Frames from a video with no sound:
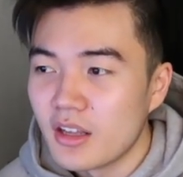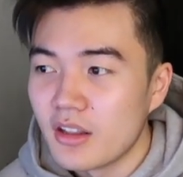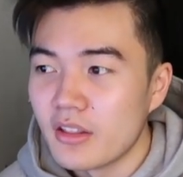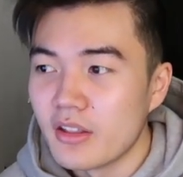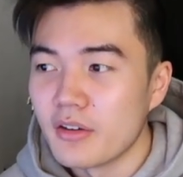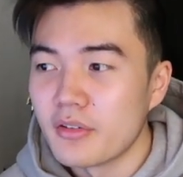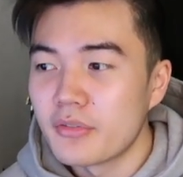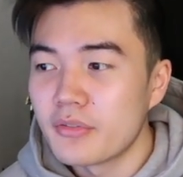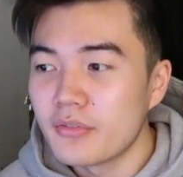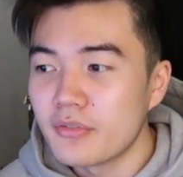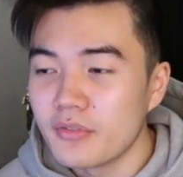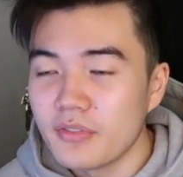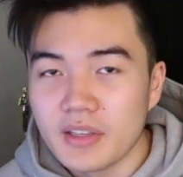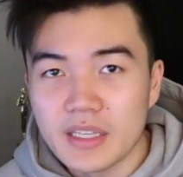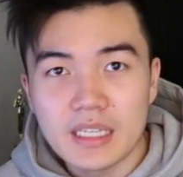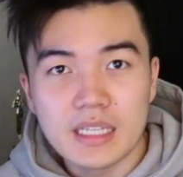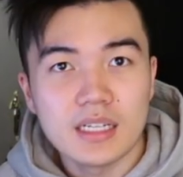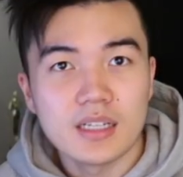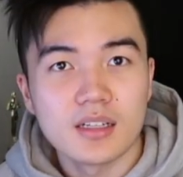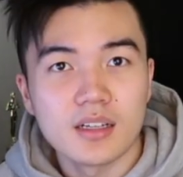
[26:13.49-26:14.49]
the
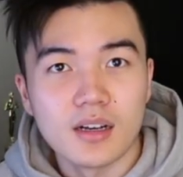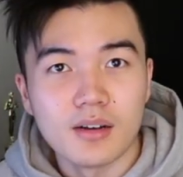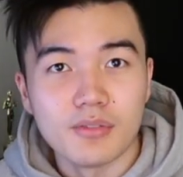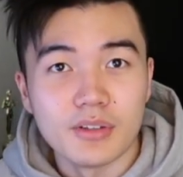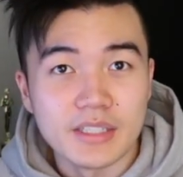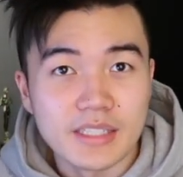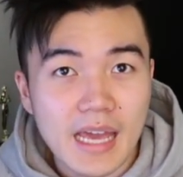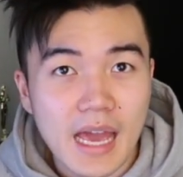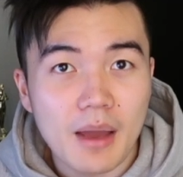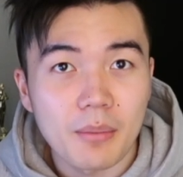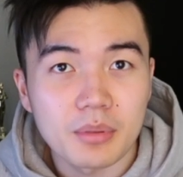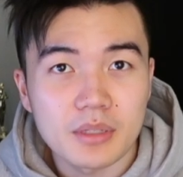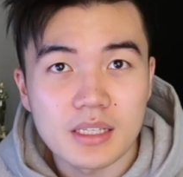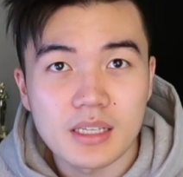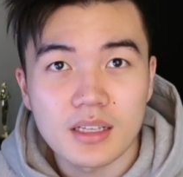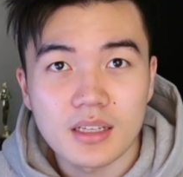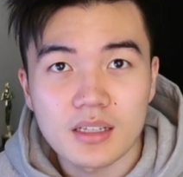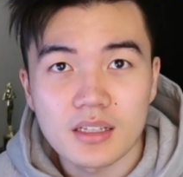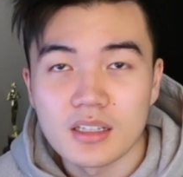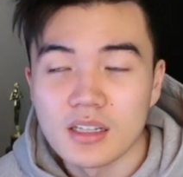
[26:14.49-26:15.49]
feat of
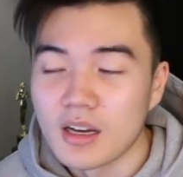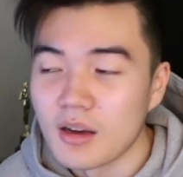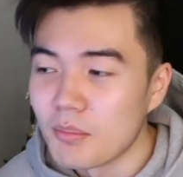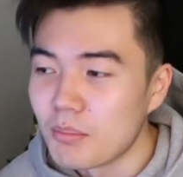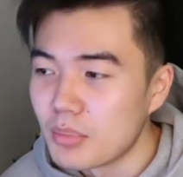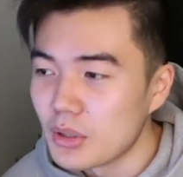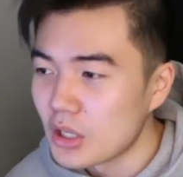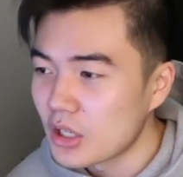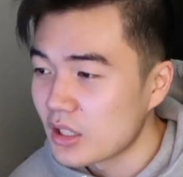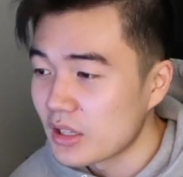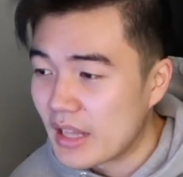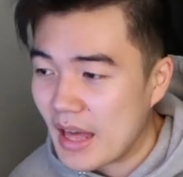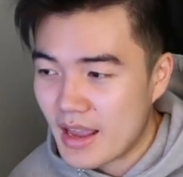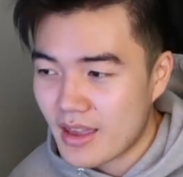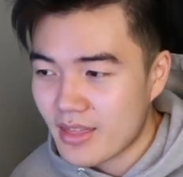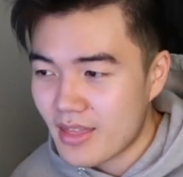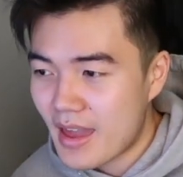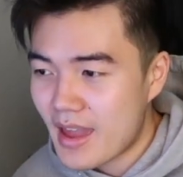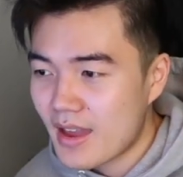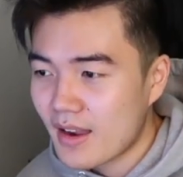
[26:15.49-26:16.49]
adapting a book
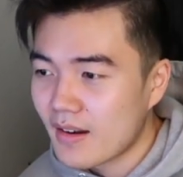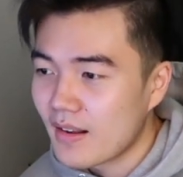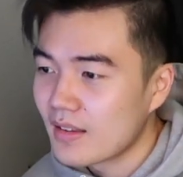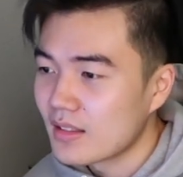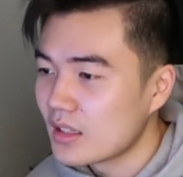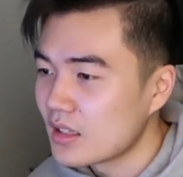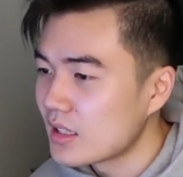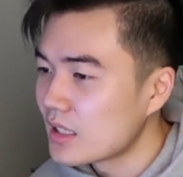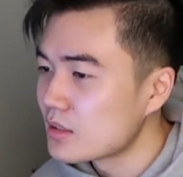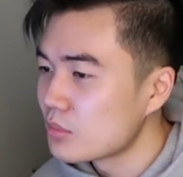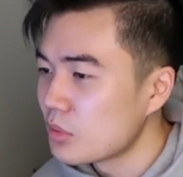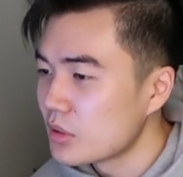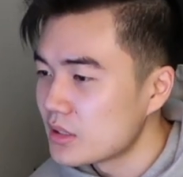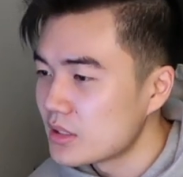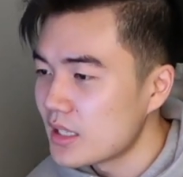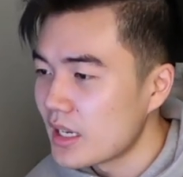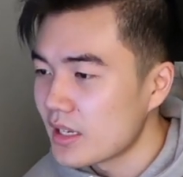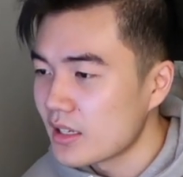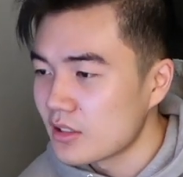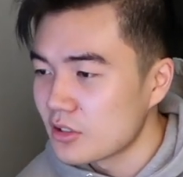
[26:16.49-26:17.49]
like that. I think that's what's
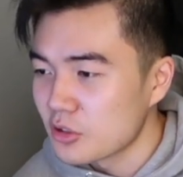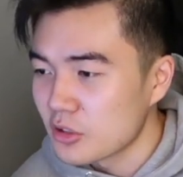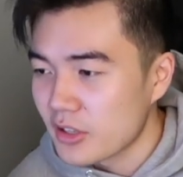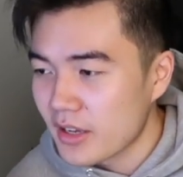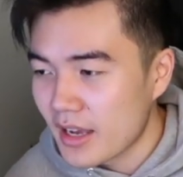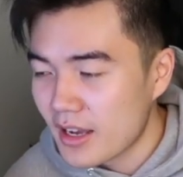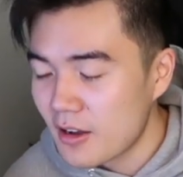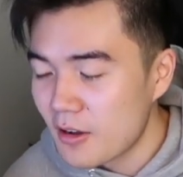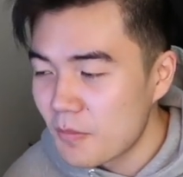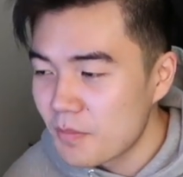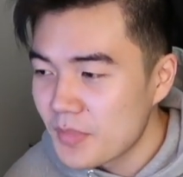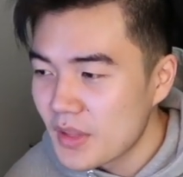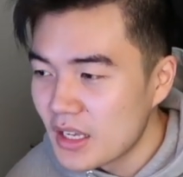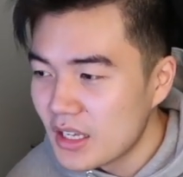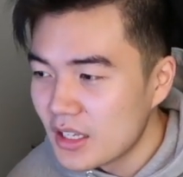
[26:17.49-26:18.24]
taken into account.